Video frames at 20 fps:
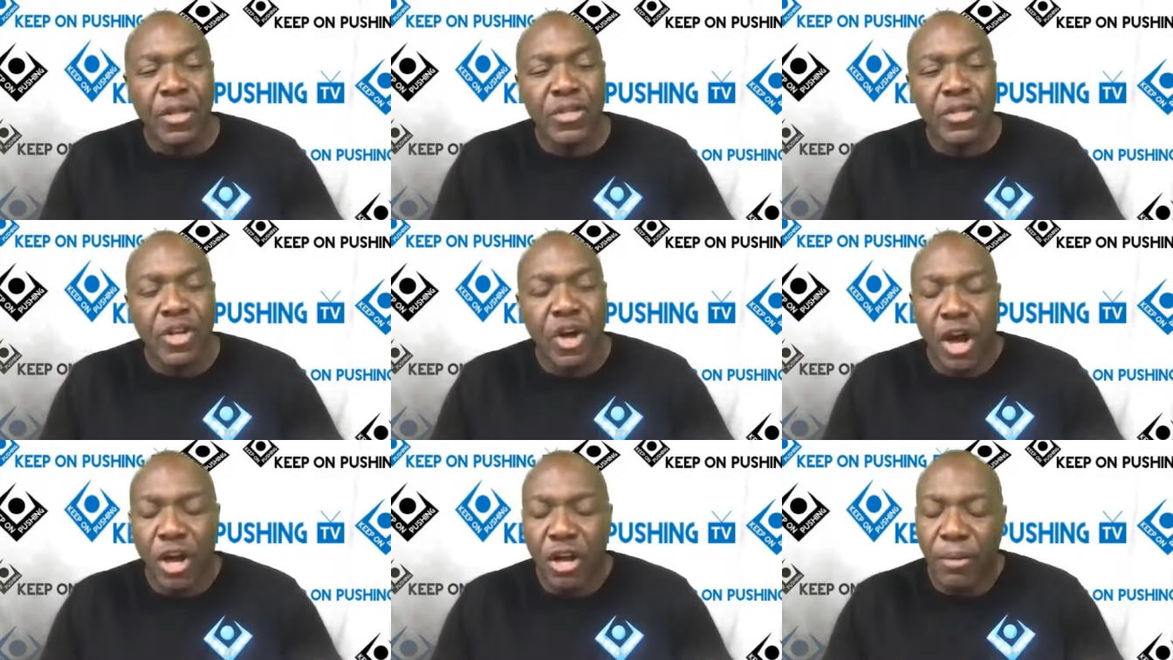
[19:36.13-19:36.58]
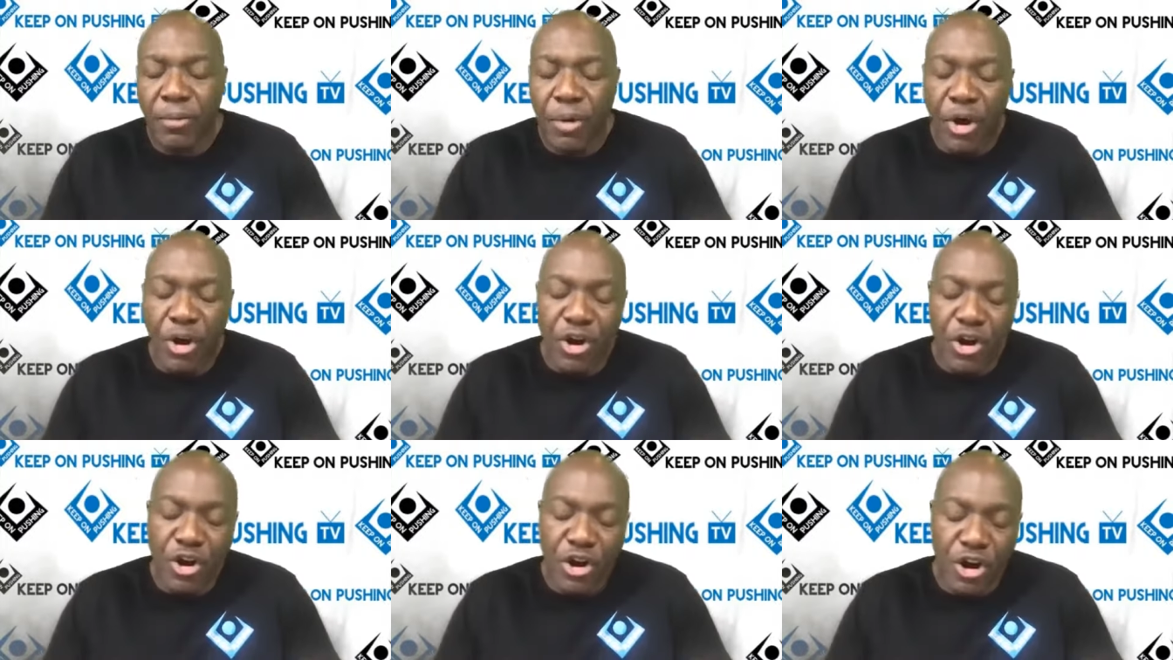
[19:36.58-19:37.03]
Talk
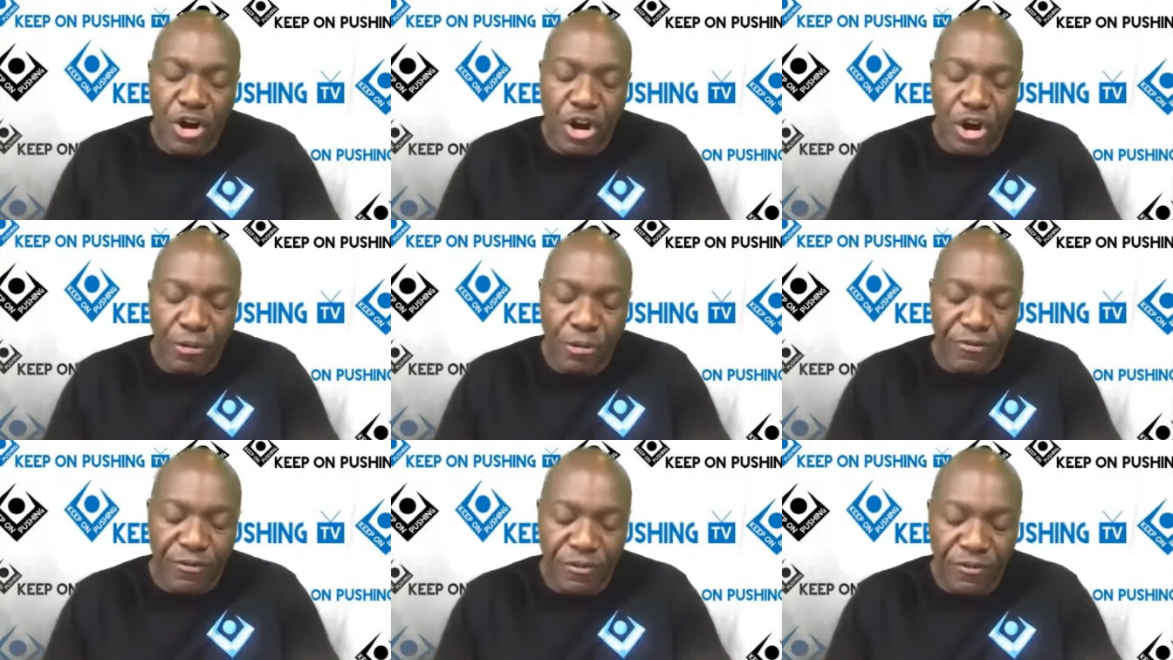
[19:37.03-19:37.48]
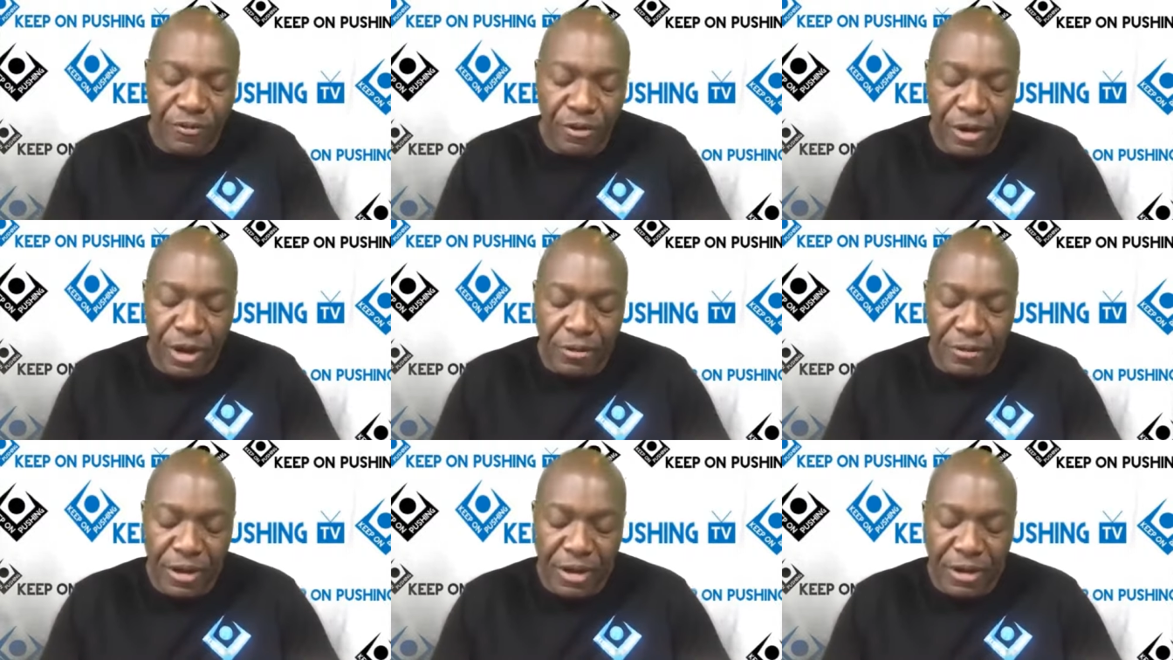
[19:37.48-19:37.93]
about Herb
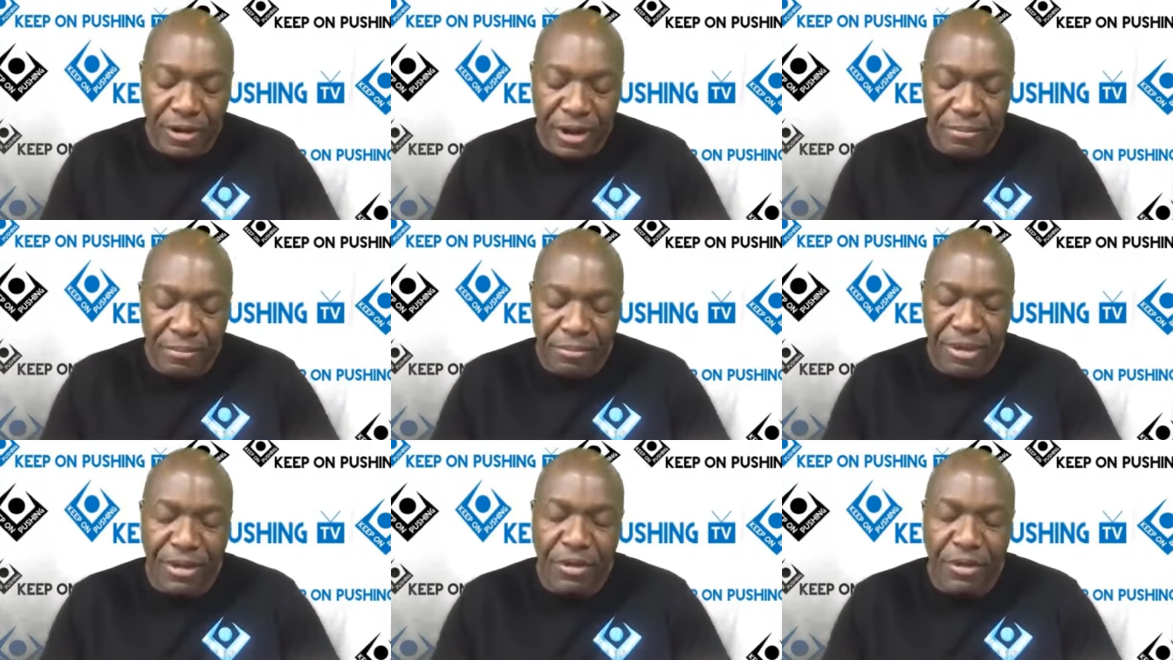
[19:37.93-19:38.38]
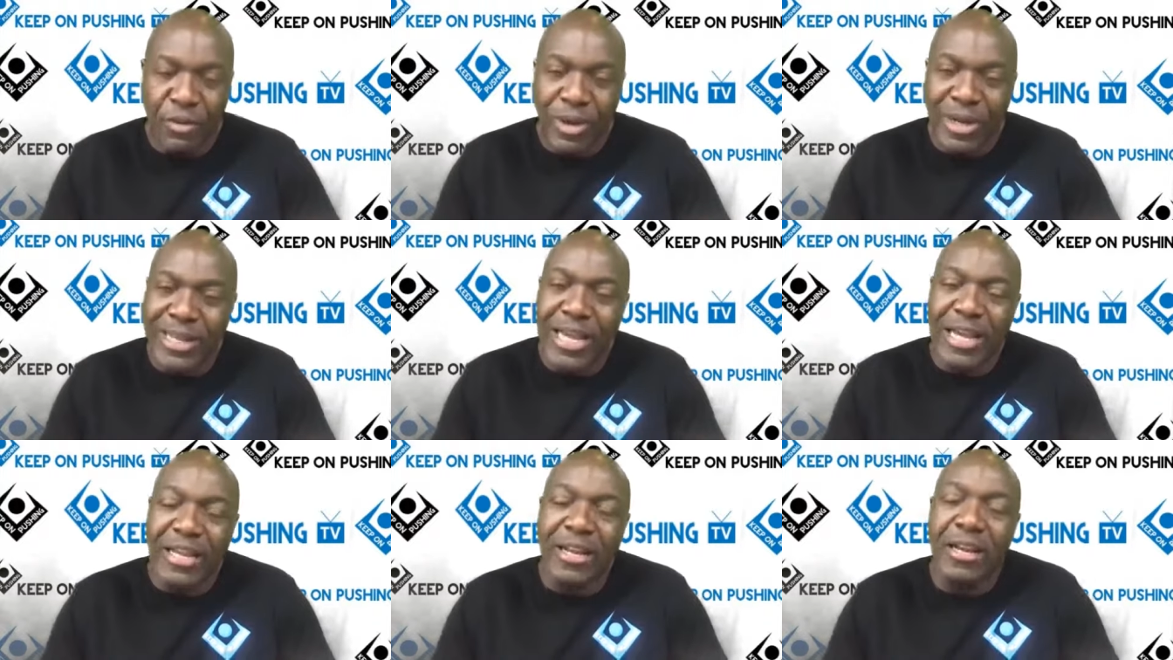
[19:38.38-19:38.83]
for a minute.
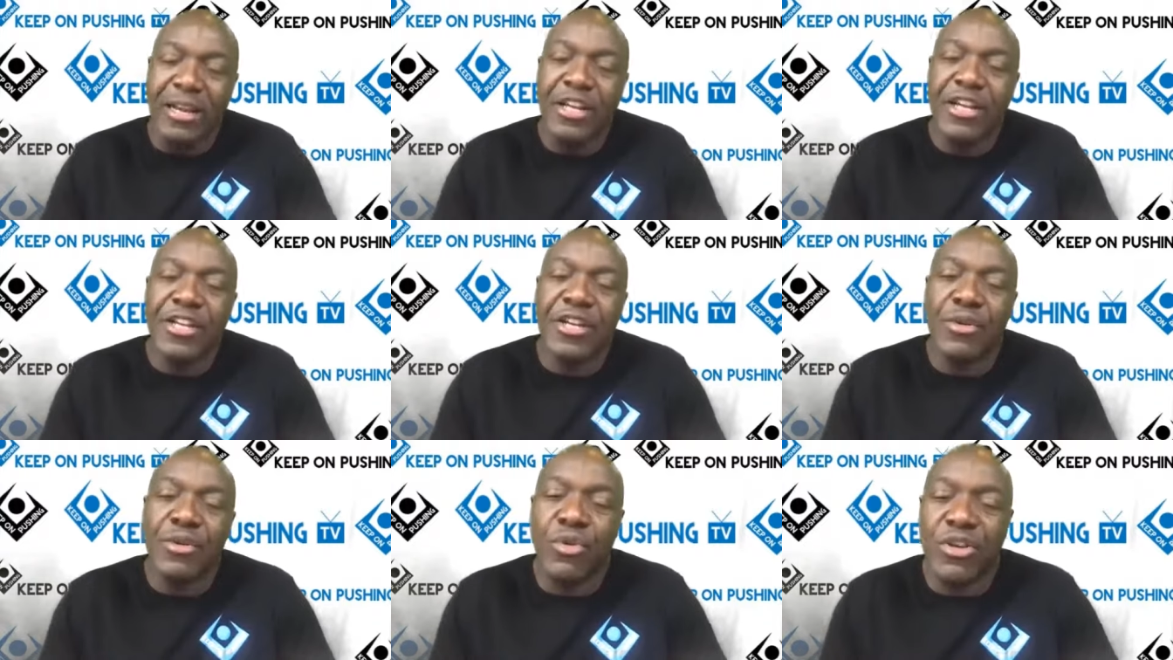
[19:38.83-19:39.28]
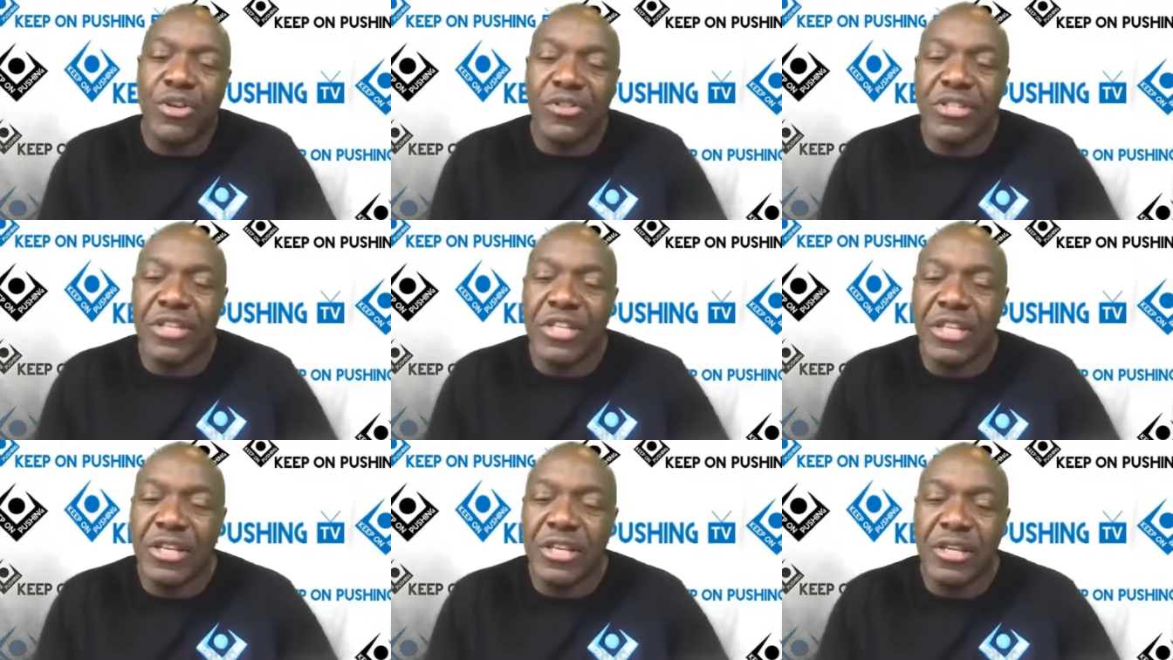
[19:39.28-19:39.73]
What kind of leader was
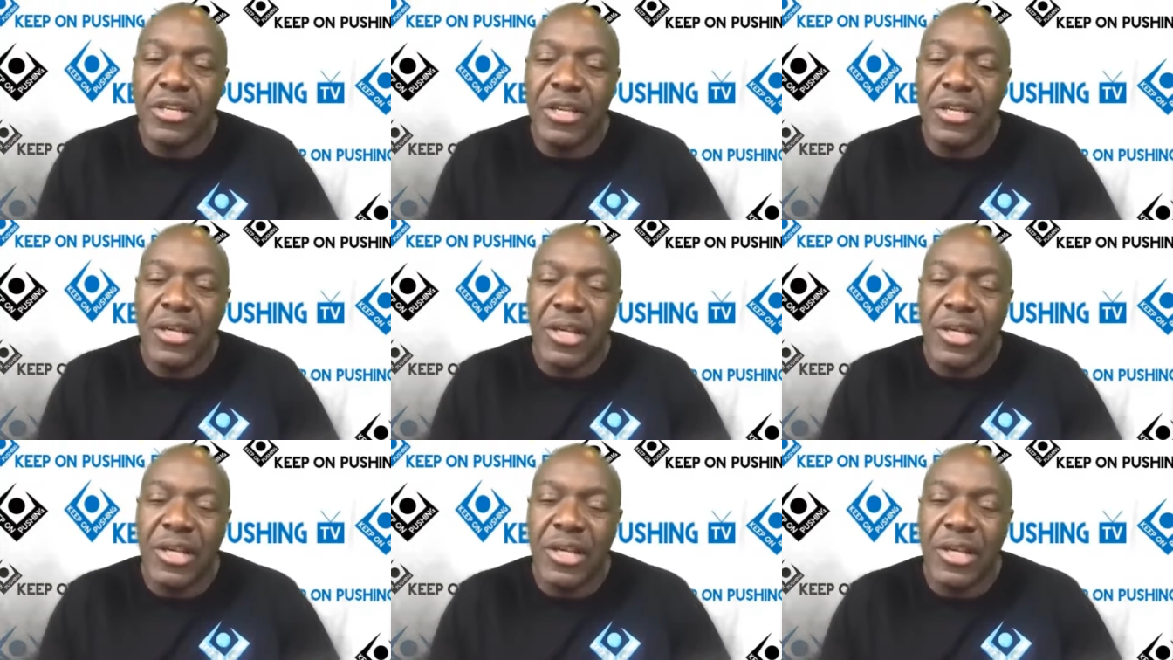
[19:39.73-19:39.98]
he?